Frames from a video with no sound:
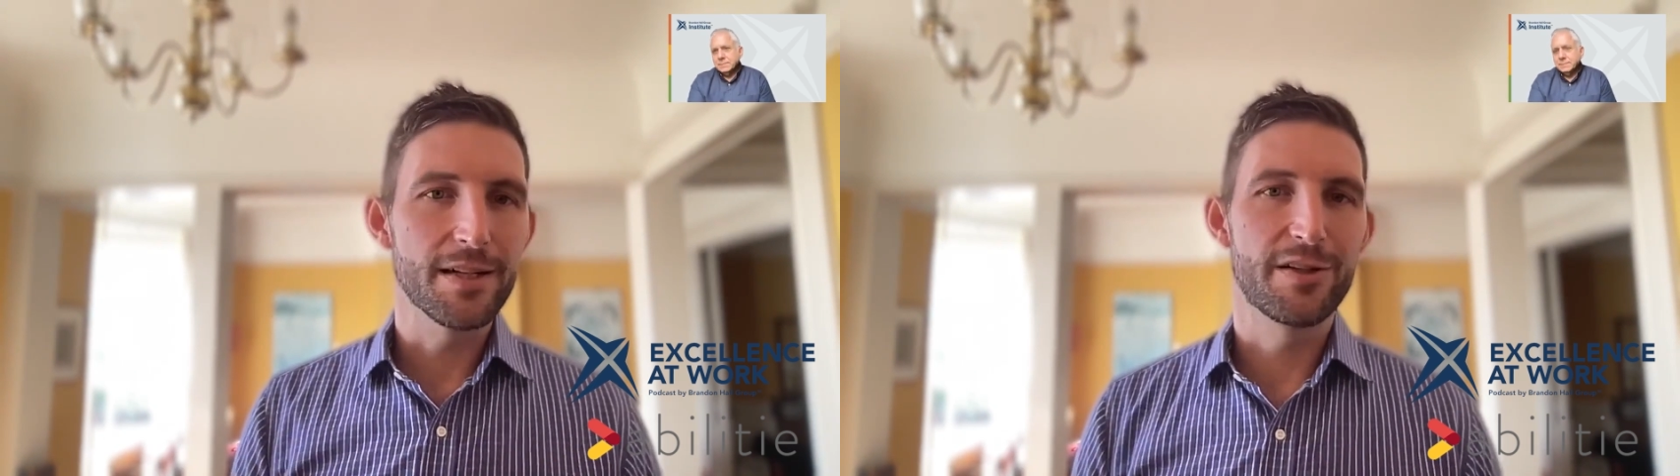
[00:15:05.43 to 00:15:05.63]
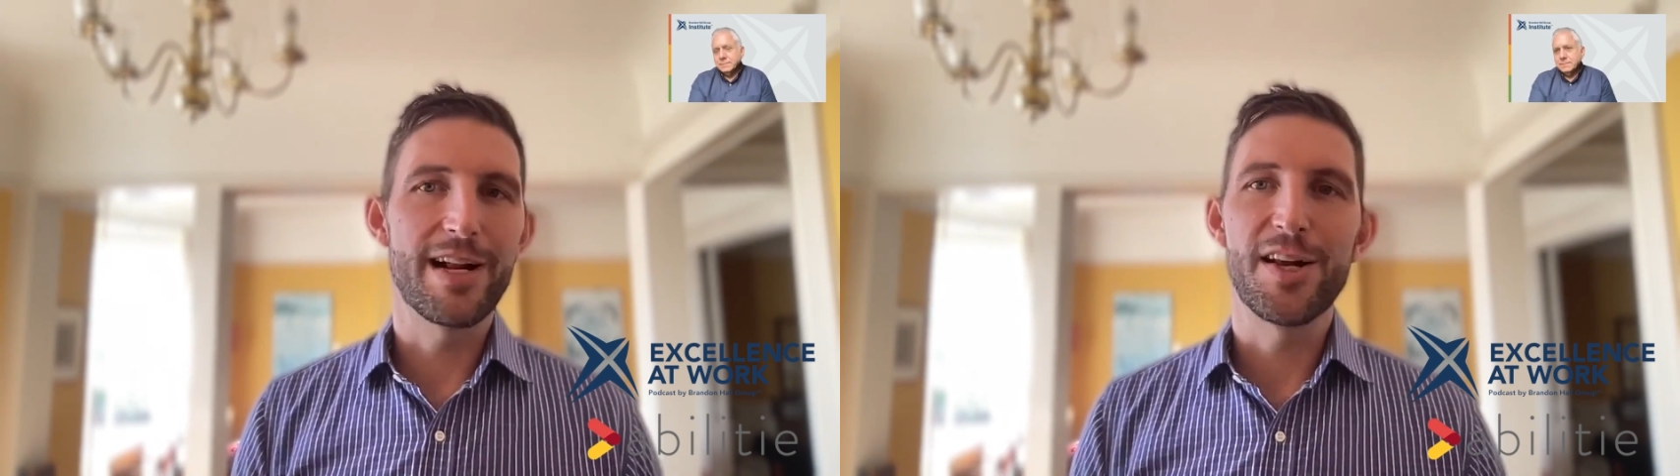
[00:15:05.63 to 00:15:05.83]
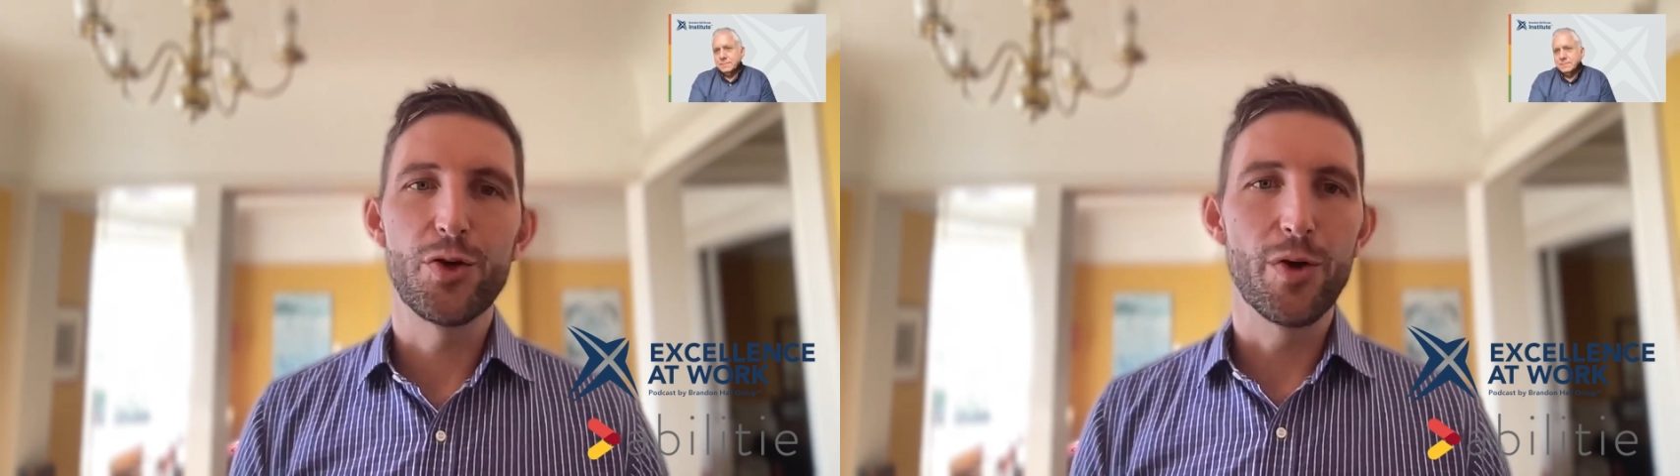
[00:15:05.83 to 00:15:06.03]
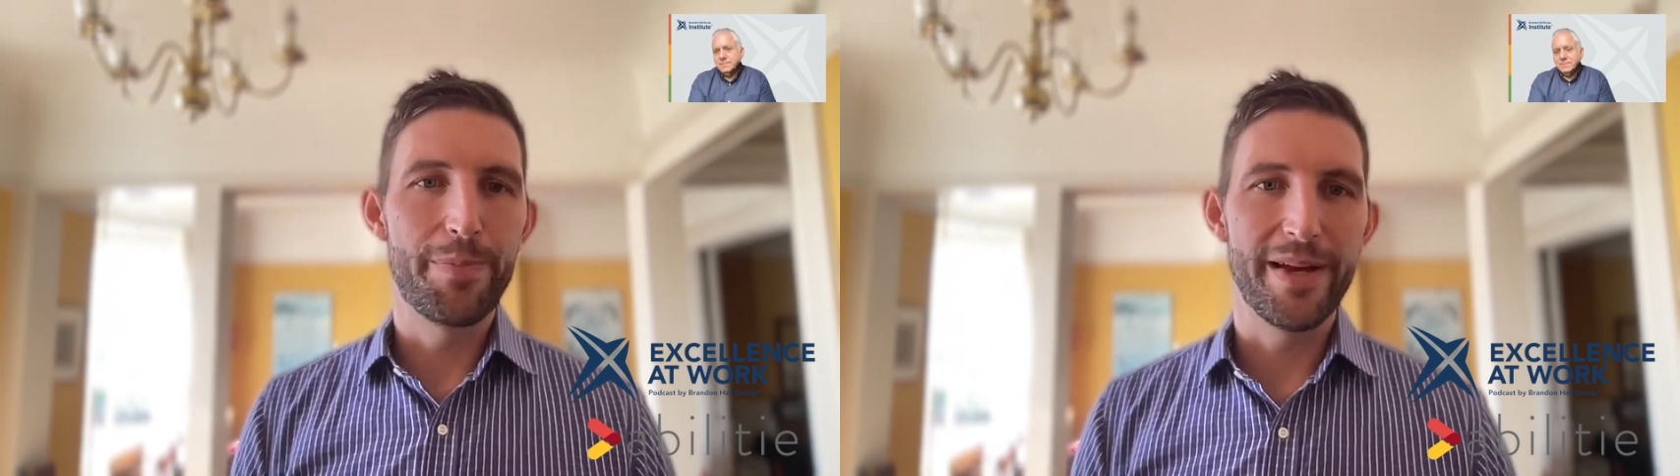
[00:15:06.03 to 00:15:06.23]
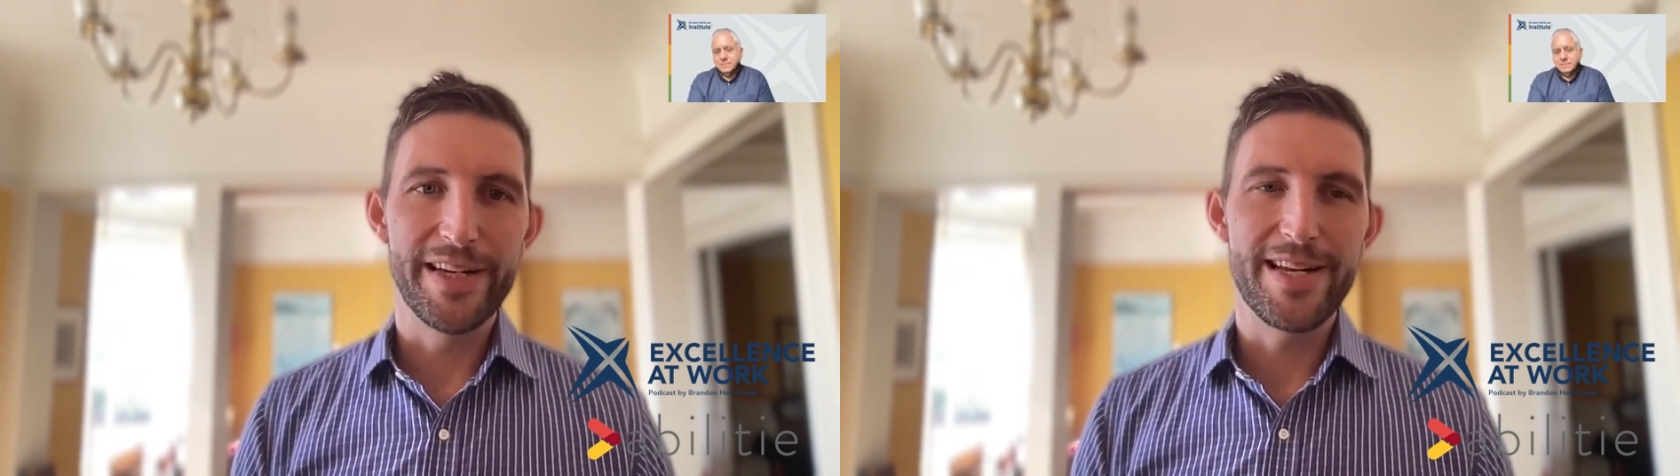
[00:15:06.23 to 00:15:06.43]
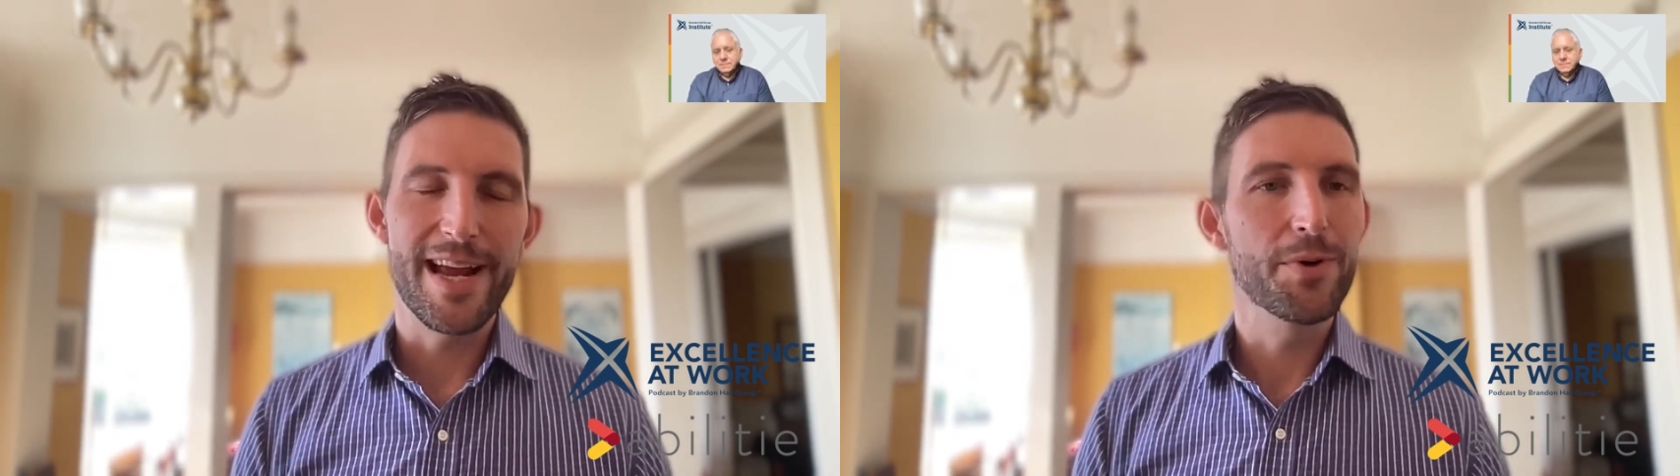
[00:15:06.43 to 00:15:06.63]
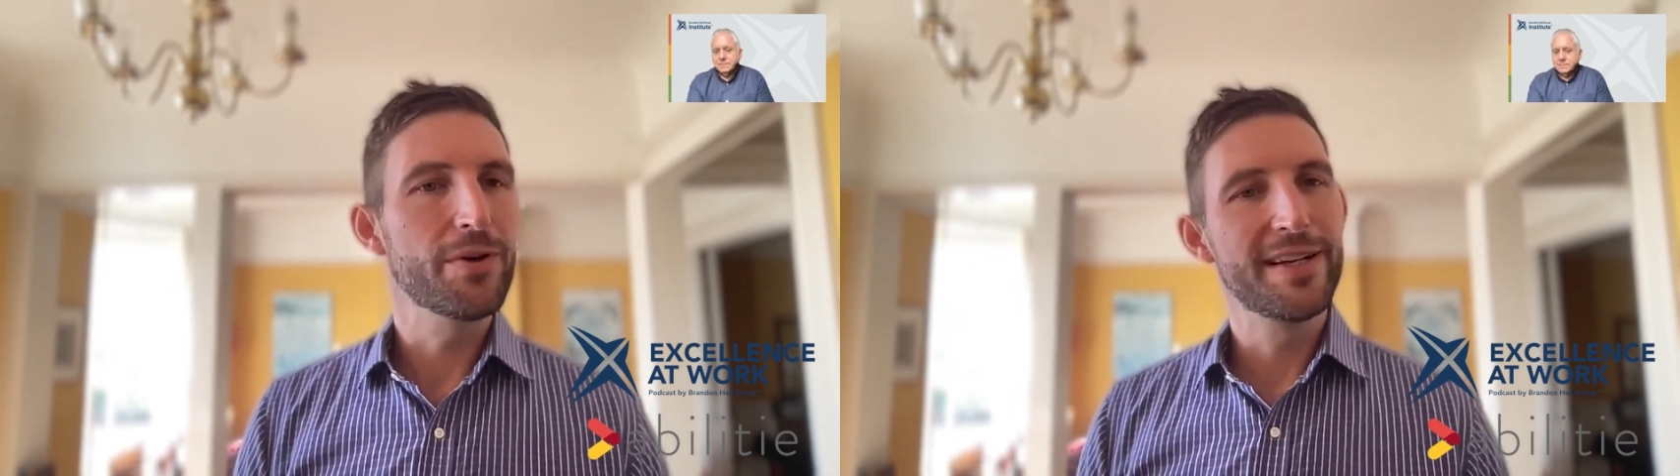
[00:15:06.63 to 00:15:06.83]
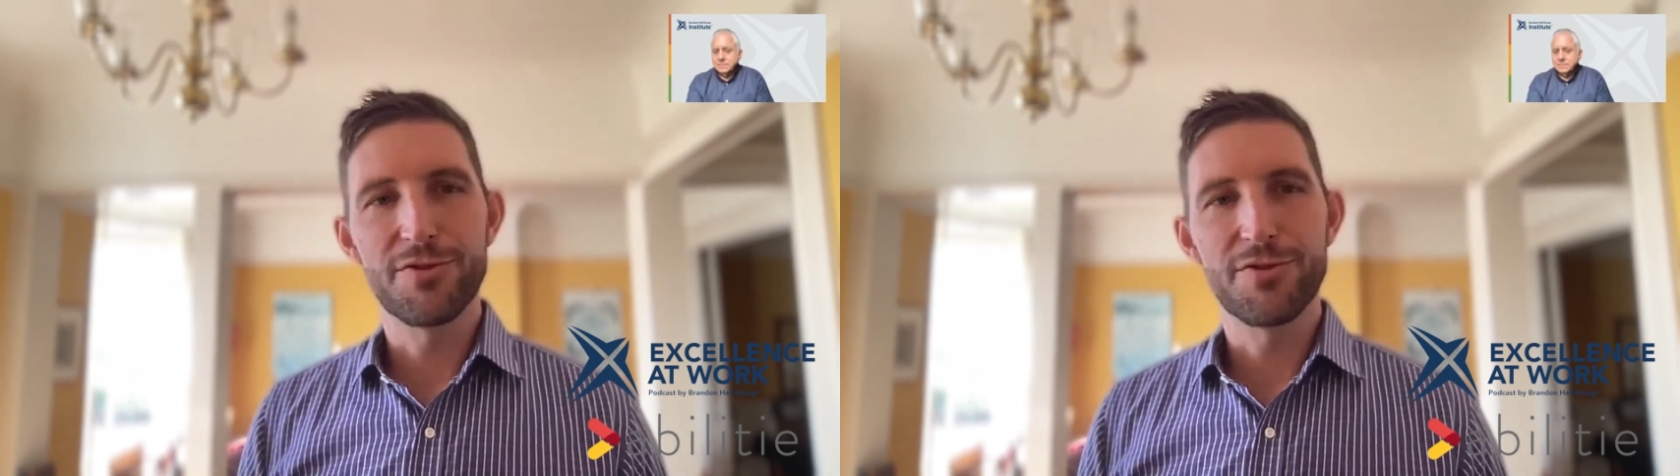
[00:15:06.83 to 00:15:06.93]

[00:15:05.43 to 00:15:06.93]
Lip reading: to learn how to do a pivot table,